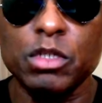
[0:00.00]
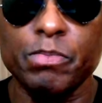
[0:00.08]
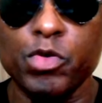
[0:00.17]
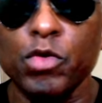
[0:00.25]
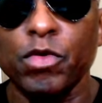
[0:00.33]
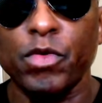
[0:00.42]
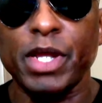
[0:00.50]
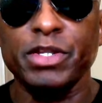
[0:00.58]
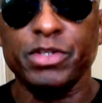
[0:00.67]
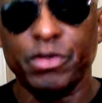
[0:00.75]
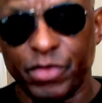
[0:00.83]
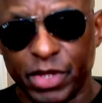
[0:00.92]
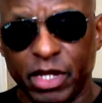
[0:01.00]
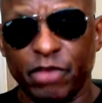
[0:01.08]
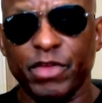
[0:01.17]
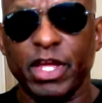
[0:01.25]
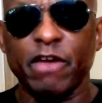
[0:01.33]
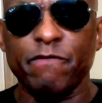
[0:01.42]
the approval ratings of
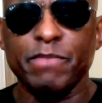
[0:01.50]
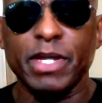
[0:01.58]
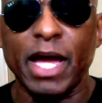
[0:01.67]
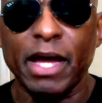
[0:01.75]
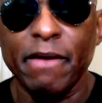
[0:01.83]
the FBI?